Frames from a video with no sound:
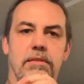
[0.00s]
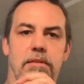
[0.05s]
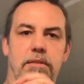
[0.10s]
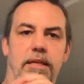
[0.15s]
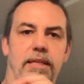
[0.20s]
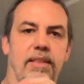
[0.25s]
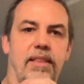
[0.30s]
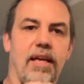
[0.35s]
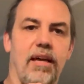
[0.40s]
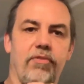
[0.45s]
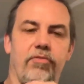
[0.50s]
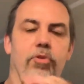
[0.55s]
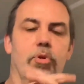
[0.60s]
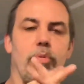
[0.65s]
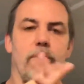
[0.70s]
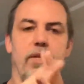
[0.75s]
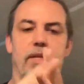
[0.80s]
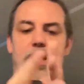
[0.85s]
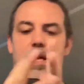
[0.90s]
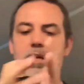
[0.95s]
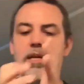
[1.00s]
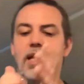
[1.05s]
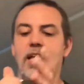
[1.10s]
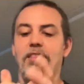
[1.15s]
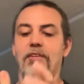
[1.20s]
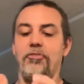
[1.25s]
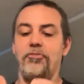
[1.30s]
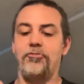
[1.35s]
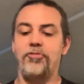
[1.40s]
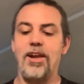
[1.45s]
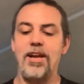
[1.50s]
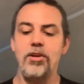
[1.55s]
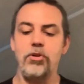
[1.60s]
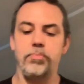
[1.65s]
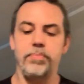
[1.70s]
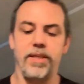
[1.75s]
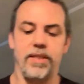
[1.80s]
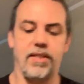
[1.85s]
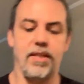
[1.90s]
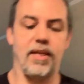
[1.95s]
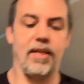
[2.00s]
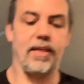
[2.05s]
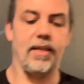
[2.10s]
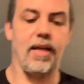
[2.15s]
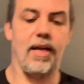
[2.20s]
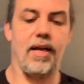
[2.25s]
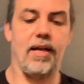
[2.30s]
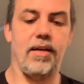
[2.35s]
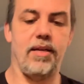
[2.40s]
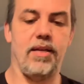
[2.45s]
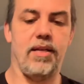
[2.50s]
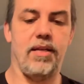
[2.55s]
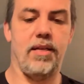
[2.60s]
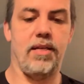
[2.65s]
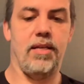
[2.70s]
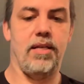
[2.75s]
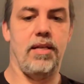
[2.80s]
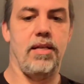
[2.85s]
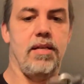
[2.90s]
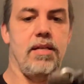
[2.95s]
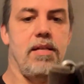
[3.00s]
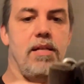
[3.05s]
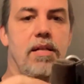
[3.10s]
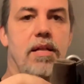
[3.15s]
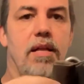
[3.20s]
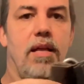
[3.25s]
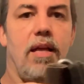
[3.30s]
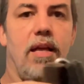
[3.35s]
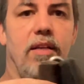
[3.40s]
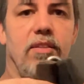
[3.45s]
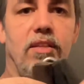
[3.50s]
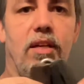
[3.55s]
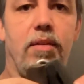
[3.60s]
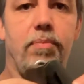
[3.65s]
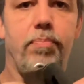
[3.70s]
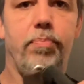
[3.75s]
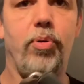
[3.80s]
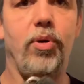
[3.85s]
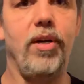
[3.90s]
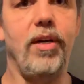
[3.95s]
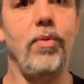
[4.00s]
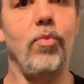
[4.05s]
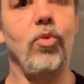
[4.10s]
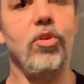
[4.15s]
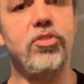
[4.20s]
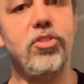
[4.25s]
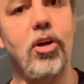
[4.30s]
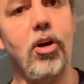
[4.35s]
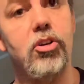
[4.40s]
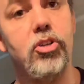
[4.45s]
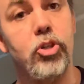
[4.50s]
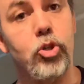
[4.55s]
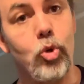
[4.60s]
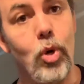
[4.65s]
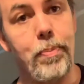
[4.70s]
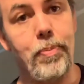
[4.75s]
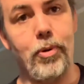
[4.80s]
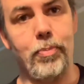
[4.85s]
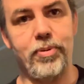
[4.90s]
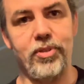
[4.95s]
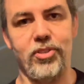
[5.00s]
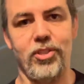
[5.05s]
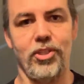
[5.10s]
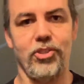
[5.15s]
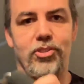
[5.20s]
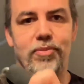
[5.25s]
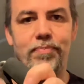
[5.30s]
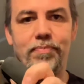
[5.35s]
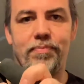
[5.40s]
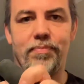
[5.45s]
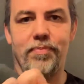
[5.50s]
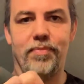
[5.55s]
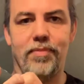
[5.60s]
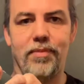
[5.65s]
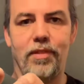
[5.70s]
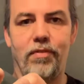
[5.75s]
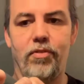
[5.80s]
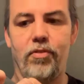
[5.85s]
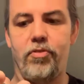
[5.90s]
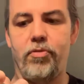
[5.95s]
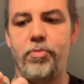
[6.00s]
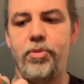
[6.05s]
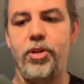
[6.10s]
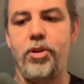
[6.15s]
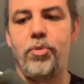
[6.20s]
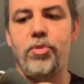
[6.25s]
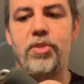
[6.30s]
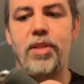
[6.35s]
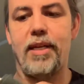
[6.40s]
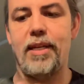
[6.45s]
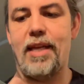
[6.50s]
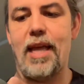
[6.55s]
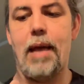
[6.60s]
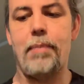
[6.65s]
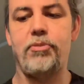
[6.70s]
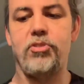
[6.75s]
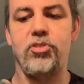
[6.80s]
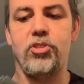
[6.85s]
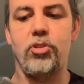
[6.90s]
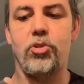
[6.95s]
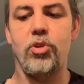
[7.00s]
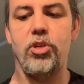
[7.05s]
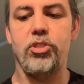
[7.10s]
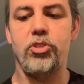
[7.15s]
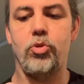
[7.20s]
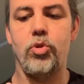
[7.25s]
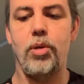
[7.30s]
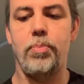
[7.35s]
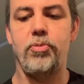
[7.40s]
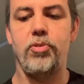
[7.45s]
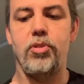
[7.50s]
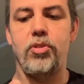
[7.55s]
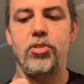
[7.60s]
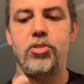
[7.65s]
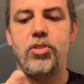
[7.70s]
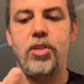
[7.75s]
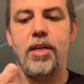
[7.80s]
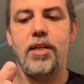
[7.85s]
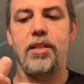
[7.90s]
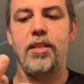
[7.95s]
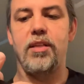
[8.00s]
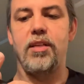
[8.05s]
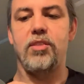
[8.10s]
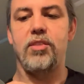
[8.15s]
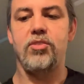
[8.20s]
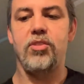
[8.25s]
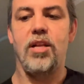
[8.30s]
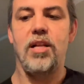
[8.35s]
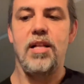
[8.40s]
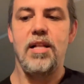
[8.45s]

like that, forward and down. Now the final bit that I got is I'll put it in what's called a gripper position. If you're familiar with like Captain's Crush gripper, it looks like this.